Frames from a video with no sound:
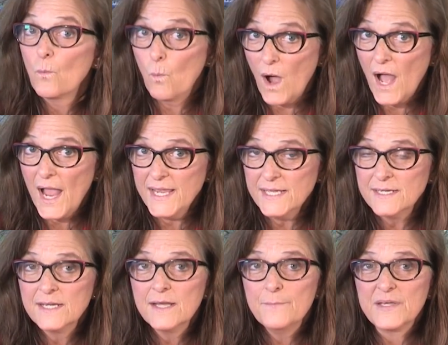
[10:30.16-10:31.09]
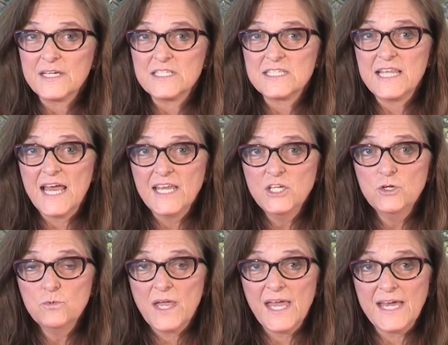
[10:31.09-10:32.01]
Why? Because then
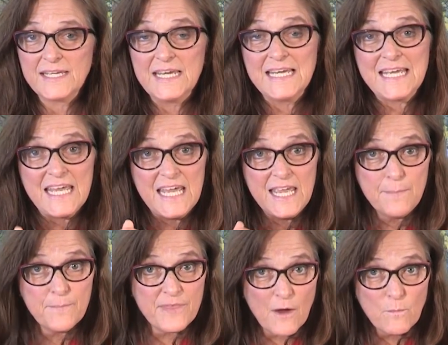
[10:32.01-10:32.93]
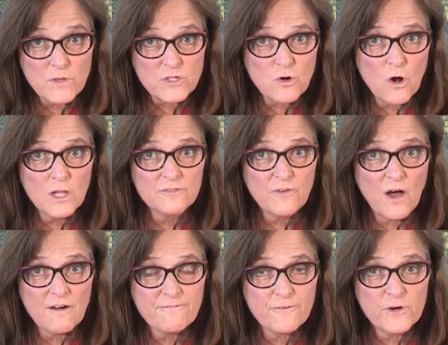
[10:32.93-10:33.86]
you can keep that withdrawal of
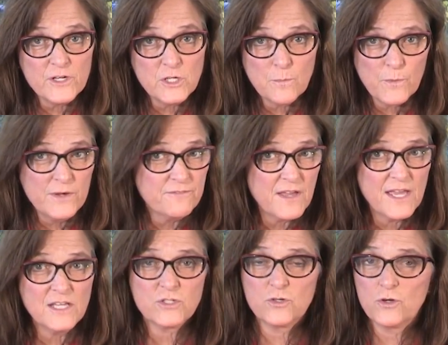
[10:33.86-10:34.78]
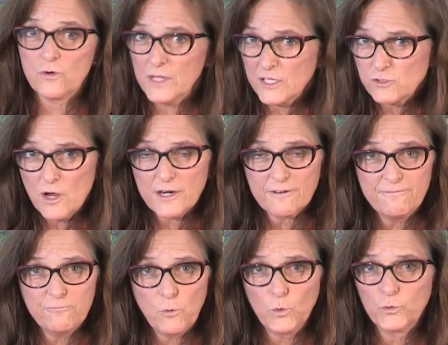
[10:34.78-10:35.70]
offer in your briefcase or your electronic
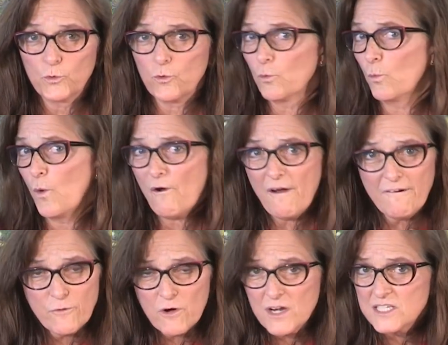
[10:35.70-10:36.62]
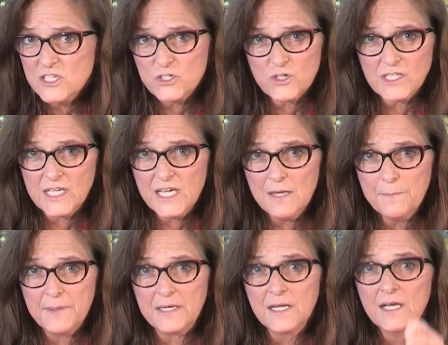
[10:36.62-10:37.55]
folder or wherever it is that you're going to
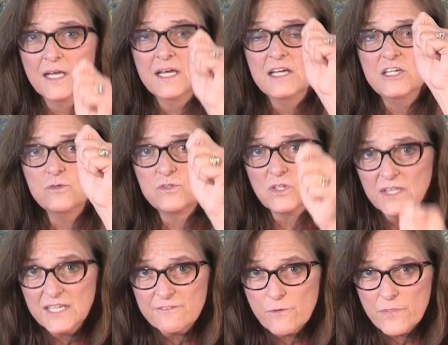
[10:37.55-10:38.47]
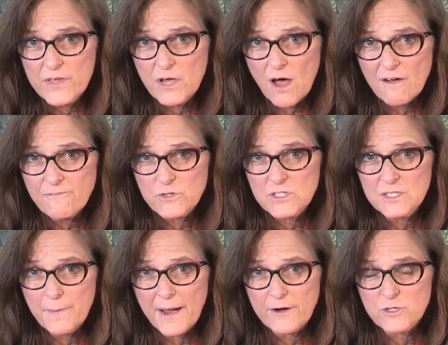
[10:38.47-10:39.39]
keep it. You deliver the offer to
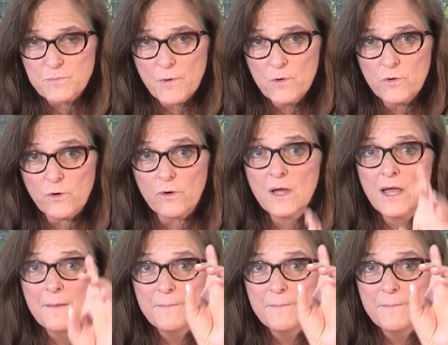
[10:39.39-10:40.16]
the buyer's broker,